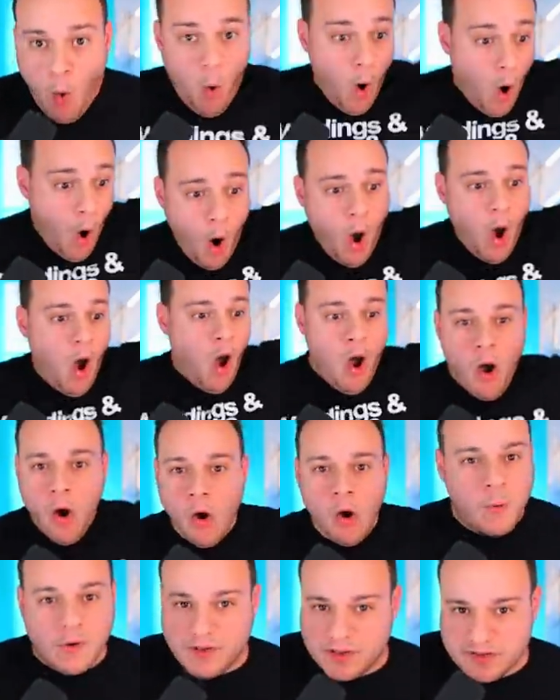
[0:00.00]

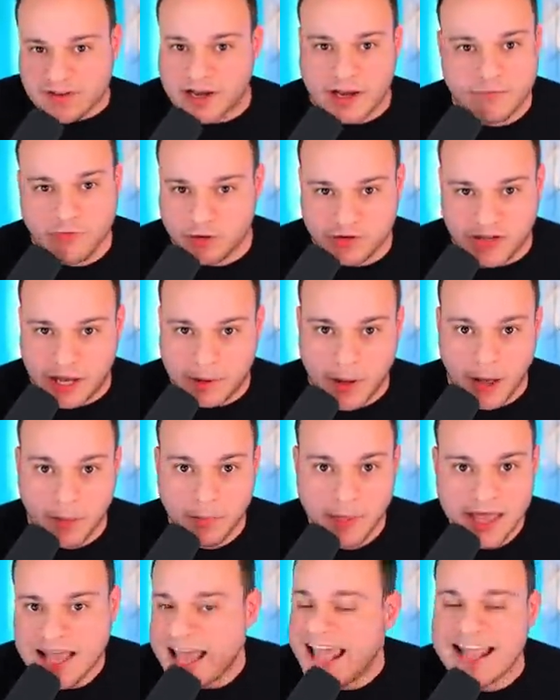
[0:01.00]
woo when the second verse came
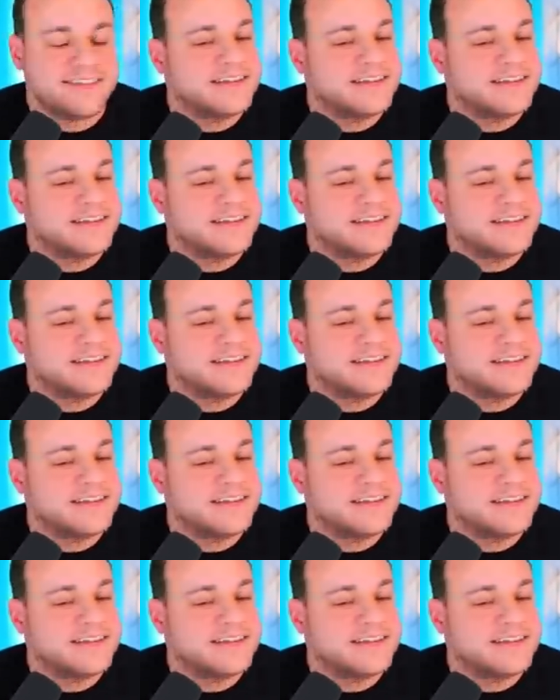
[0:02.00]
out.